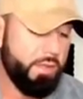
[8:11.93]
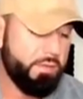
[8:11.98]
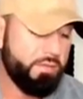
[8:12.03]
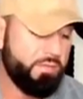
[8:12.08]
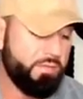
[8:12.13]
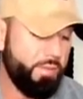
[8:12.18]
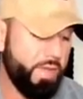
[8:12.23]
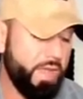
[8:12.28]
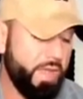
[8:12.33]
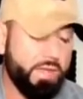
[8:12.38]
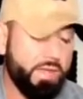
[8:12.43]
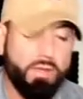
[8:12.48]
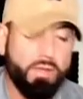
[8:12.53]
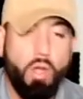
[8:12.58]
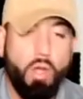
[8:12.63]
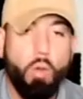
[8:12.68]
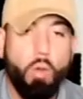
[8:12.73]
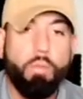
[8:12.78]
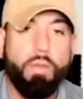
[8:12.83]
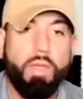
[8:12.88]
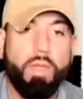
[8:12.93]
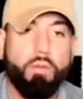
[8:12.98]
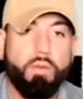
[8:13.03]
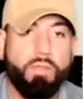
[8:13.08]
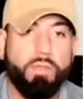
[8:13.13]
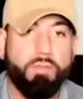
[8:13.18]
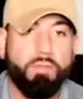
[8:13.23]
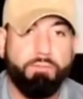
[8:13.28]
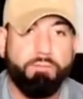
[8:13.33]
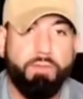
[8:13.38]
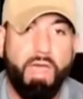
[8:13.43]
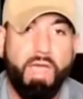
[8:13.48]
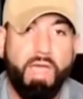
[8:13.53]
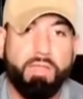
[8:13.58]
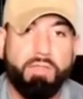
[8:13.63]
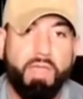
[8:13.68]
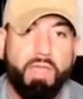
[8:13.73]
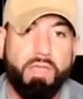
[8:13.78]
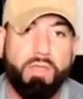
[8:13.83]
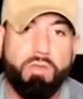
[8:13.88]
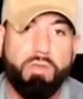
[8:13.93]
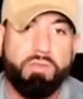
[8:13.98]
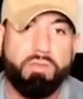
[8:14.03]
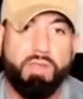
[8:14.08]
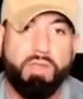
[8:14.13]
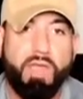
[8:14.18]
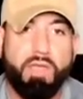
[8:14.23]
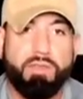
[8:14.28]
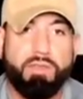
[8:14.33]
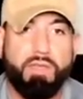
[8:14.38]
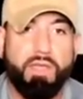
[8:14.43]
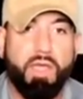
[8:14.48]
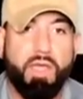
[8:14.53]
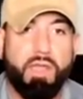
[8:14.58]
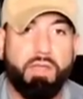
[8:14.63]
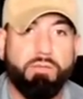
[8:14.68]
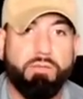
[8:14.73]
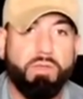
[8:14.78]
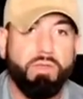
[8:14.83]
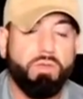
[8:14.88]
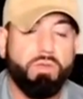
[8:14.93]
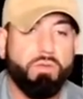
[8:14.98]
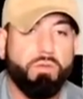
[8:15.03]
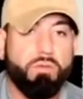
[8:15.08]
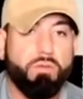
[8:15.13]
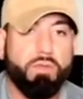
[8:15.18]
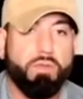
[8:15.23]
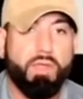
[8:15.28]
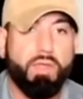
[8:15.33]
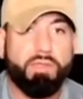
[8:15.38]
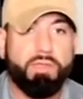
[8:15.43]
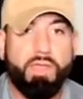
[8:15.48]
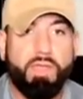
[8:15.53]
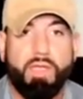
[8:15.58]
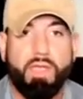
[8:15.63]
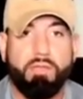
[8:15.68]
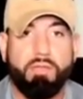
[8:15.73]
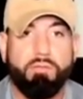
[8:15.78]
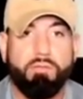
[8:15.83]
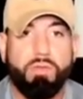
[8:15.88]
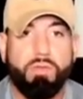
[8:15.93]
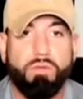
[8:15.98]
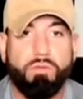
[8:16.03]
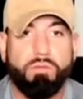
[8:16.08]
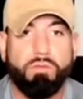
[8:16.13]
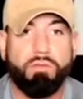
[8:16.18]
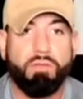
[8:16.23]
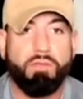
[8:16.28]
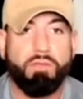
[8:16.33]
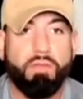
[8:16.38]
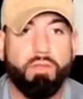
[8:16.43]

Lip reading: spend coping with the fact that you just got that kind of a news, like that kind of news?